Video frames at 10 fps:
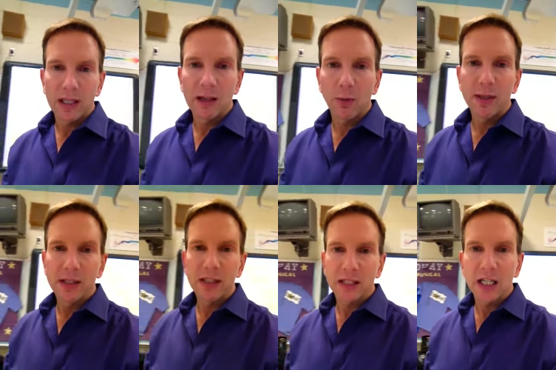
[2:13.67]
that they'll be
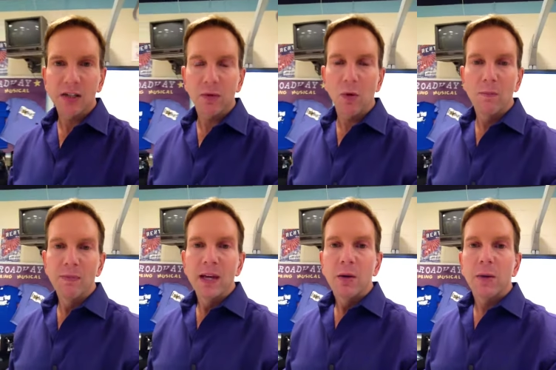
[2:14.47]
successful
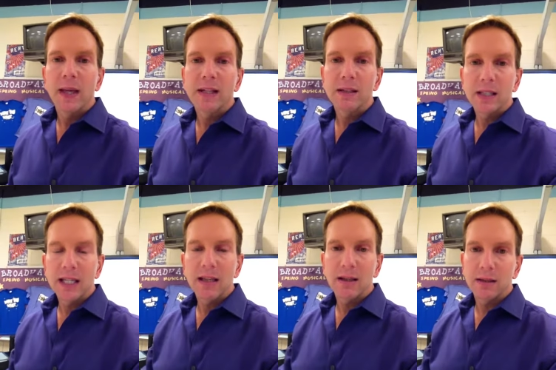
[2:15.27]
when they
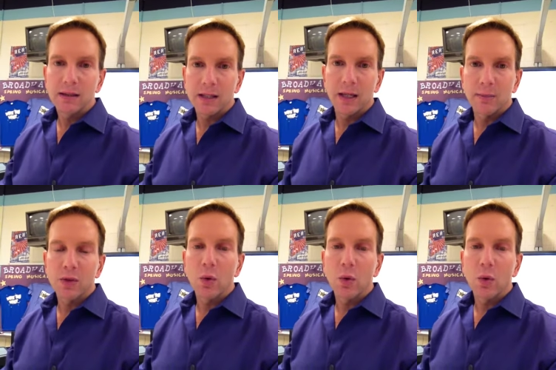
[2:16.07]
sing these skips.